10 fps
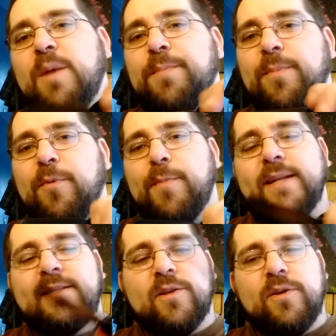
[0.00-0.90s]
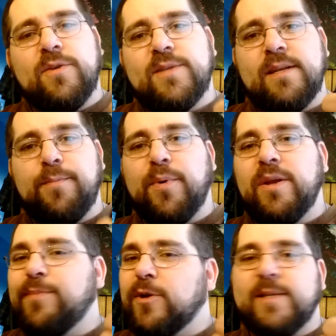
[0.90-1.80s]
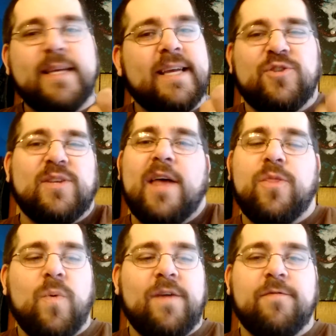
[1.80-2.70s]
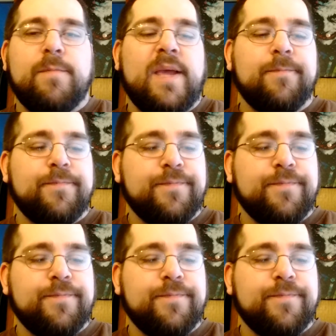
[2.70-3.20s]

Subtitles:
people might still use it, but personally, it just got in the way for me.